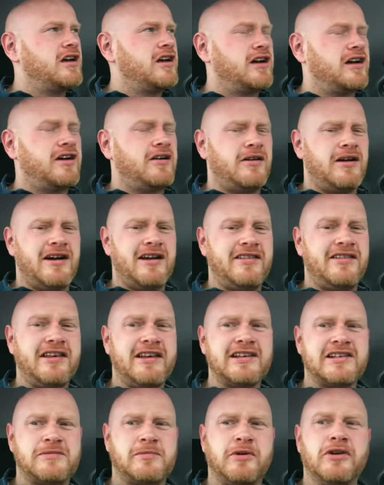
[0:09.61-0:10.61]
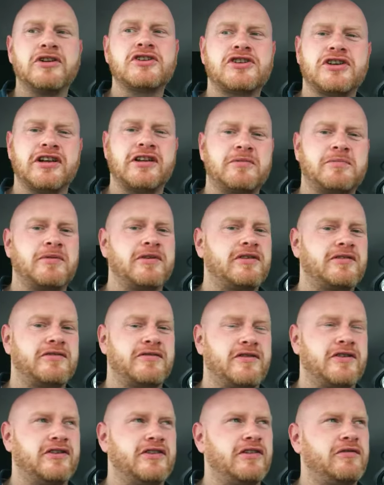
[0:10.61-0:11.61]
Uh, I think it's bullshit but
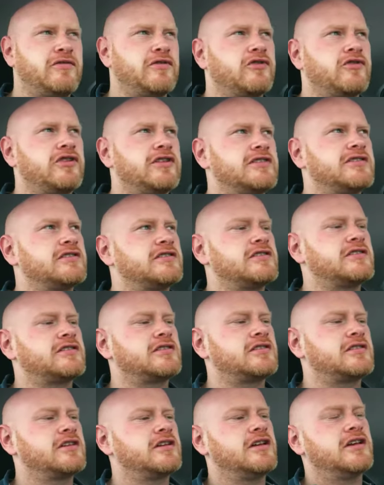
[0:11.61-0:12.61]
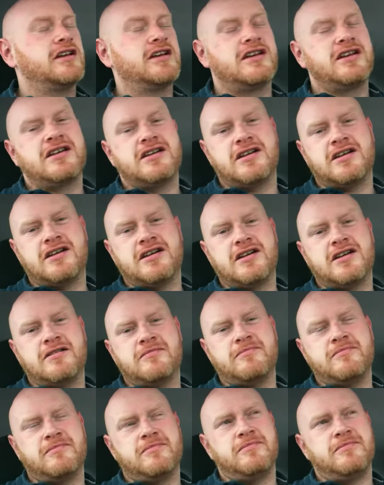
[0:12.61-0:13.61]
for different reasons.
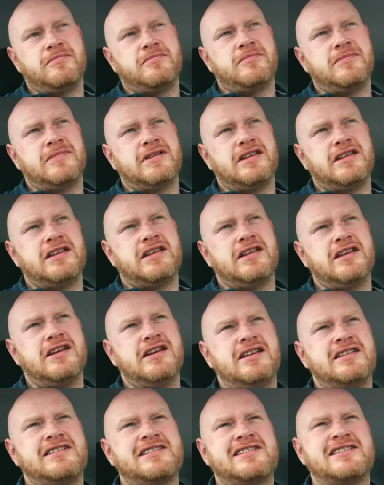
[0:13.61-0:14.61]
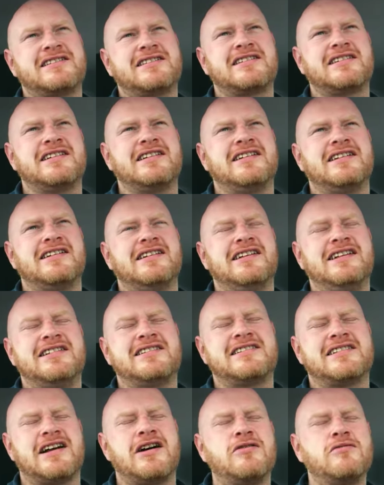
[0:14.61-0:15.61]
Um, it's It
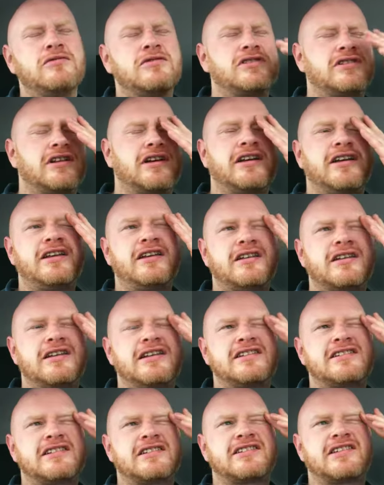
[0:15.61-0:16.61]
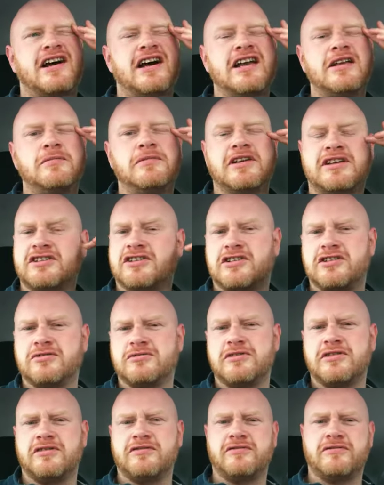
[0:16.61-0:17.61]
sounds like it's a timed
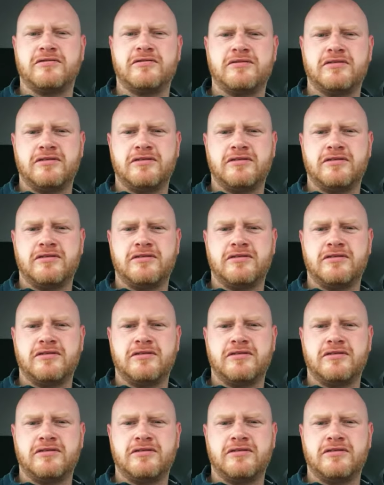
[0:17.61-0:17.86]
exclusive